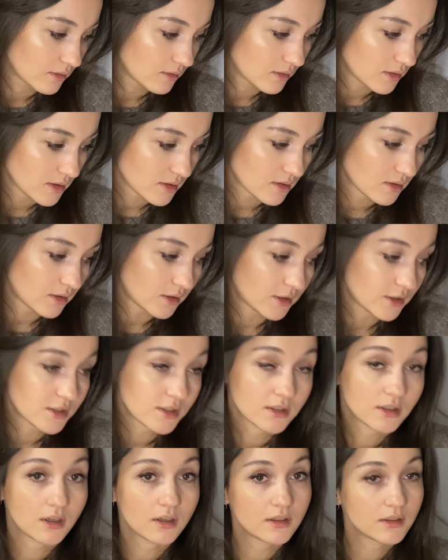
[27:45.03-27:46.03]
it's
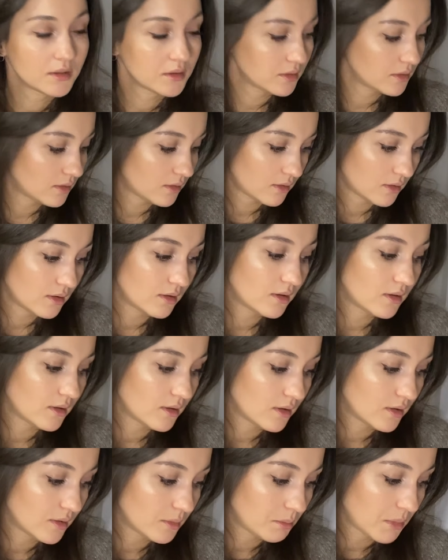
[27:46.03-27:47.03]
cardigan,
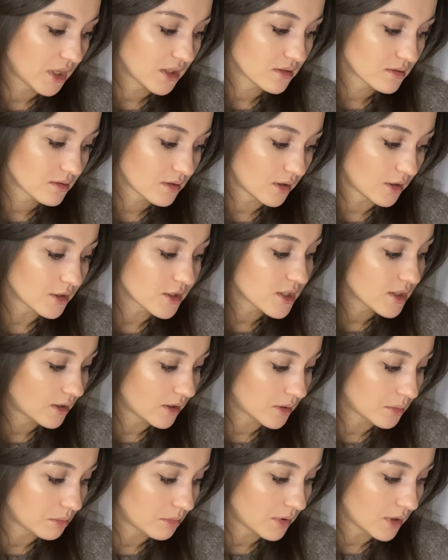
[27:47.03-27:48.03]
men's
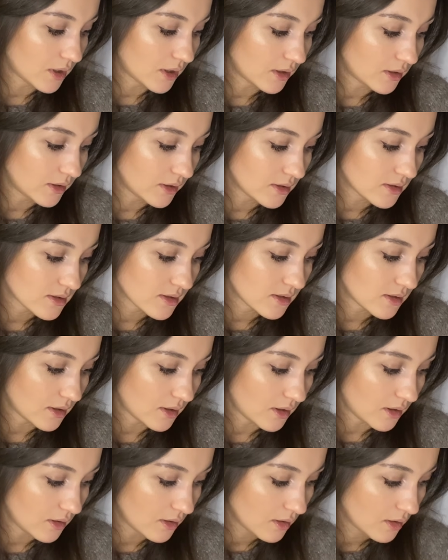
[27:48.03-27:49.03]
cardigan by
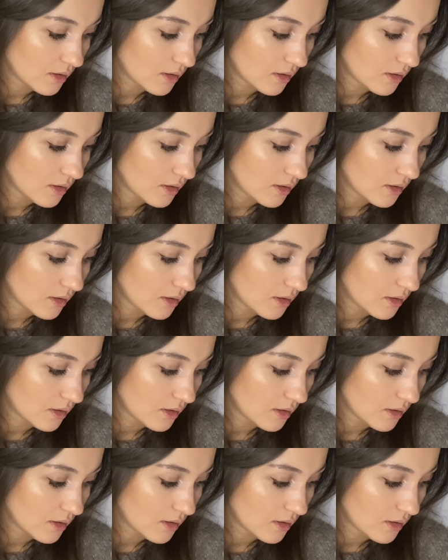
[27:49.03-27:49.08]
Lindsay.